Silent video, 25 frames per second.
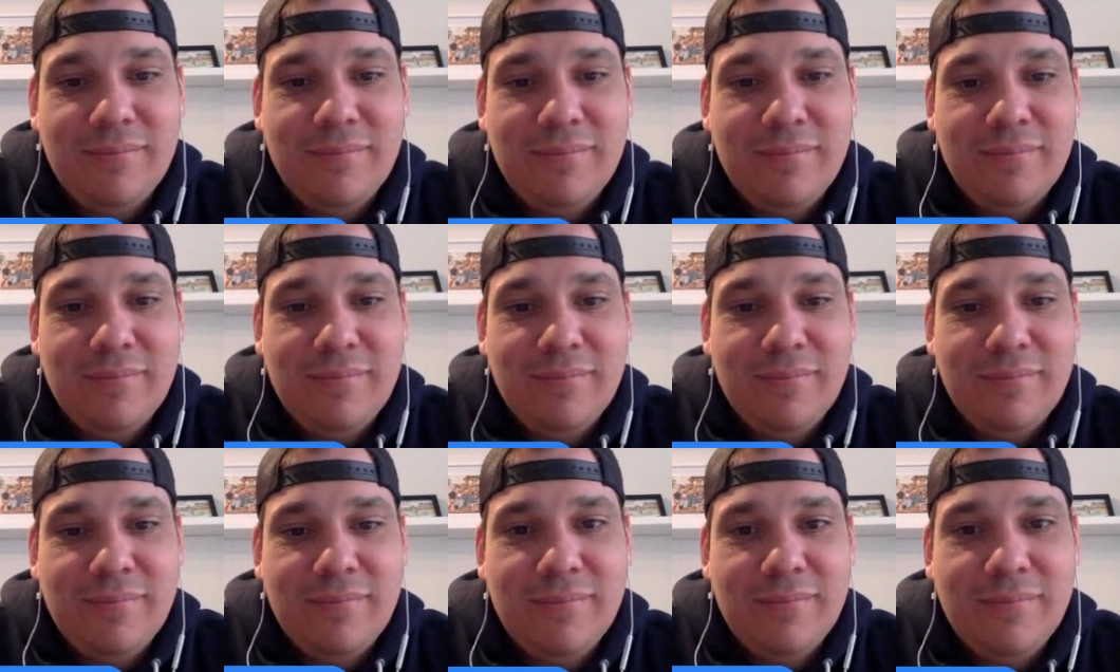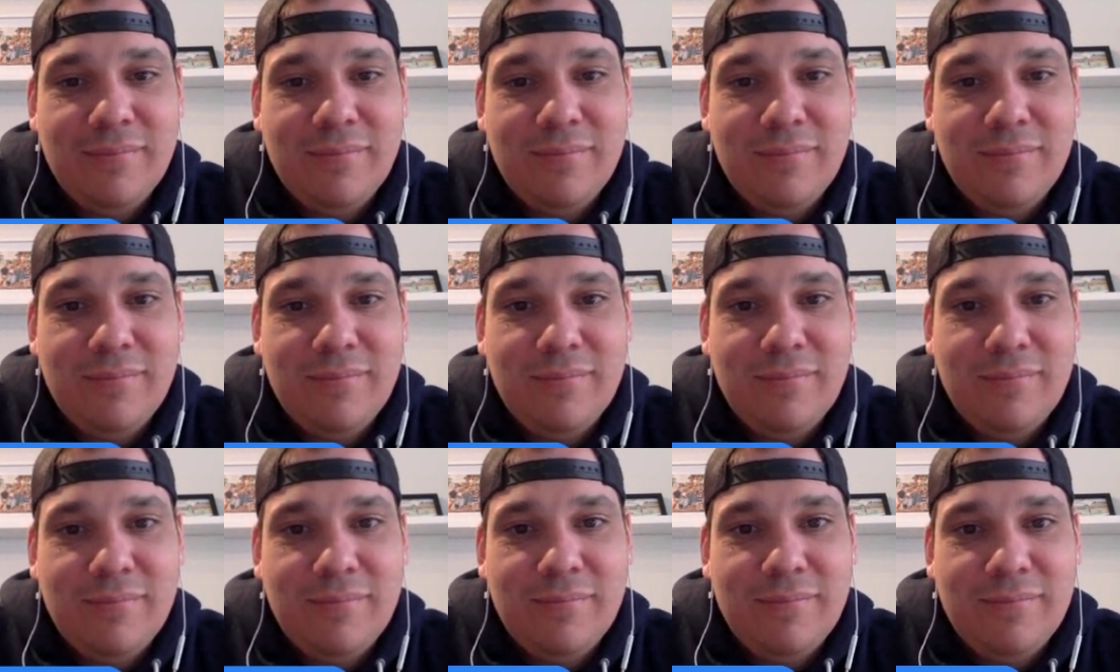
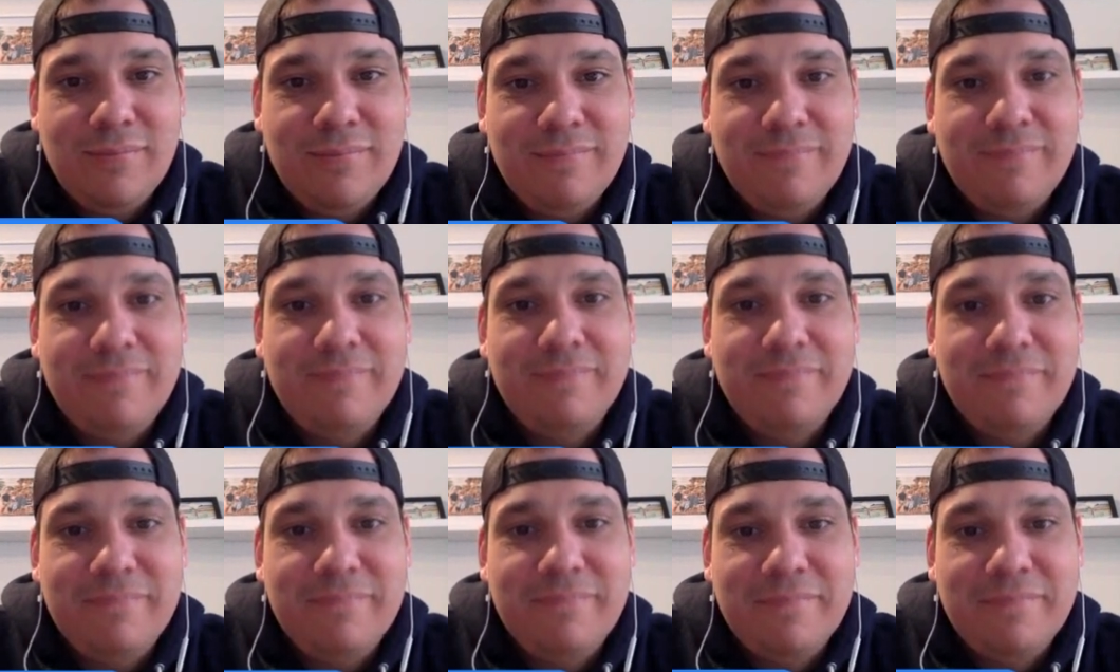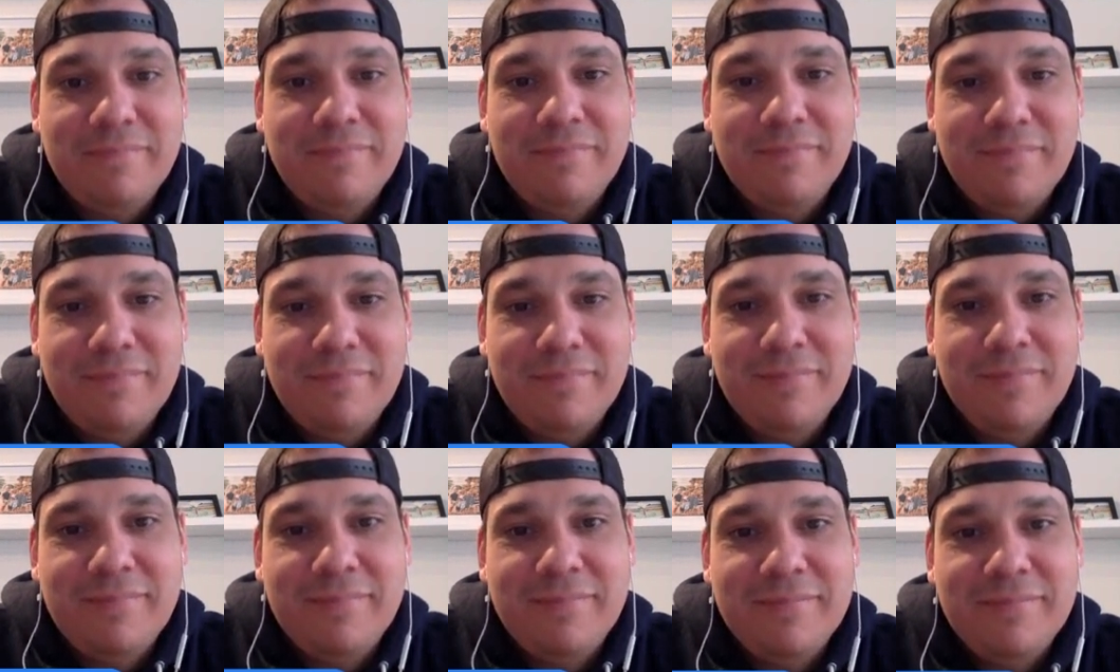
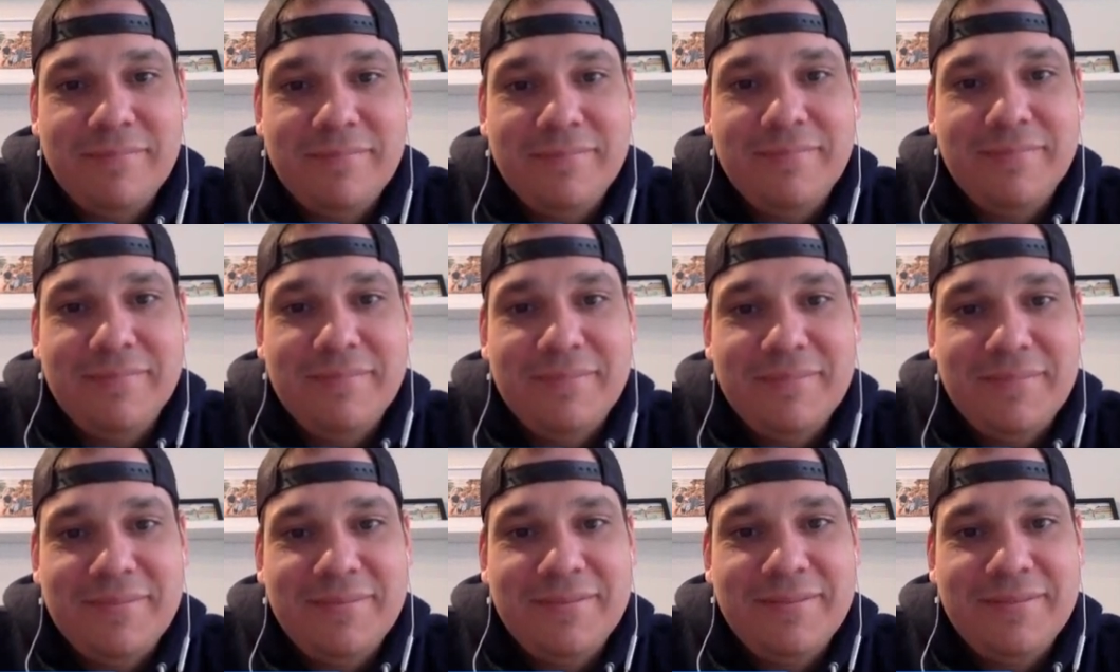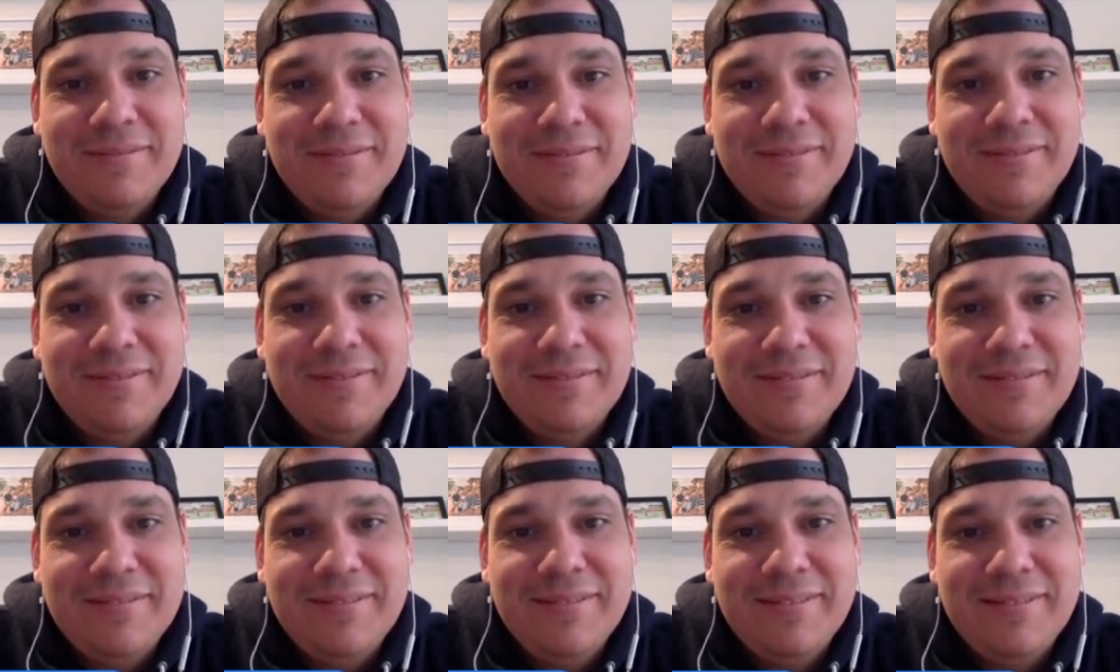
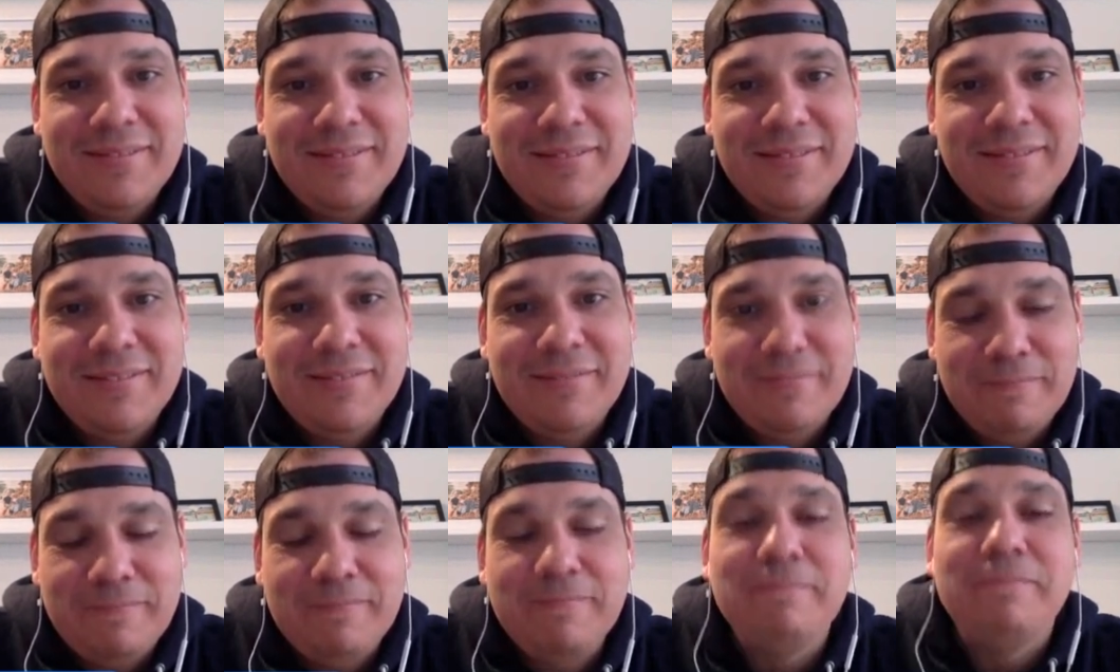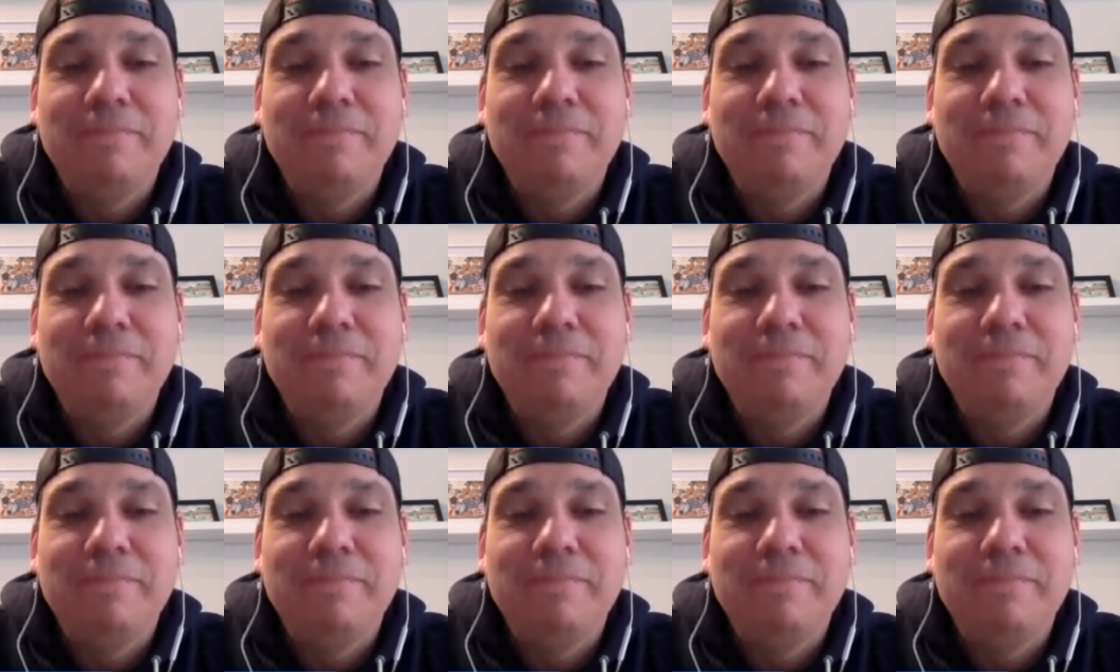The person shown says nothing.